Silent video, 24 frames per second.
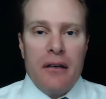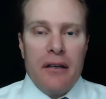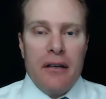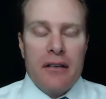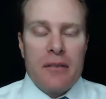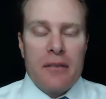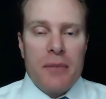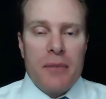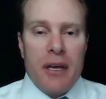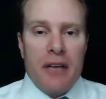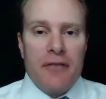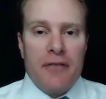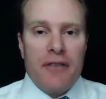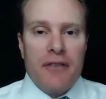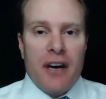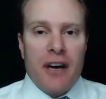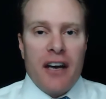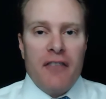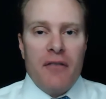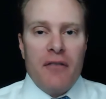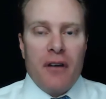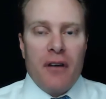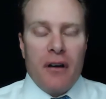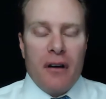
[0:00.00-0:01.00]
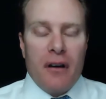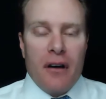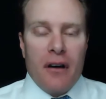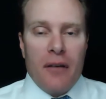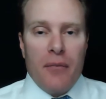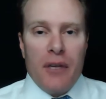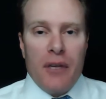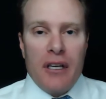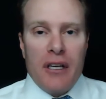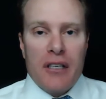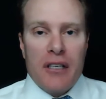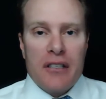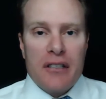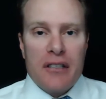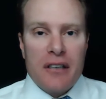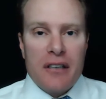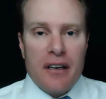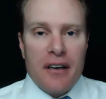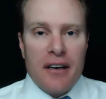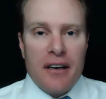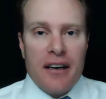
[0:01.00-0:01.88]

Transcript: and spend 5 minutes,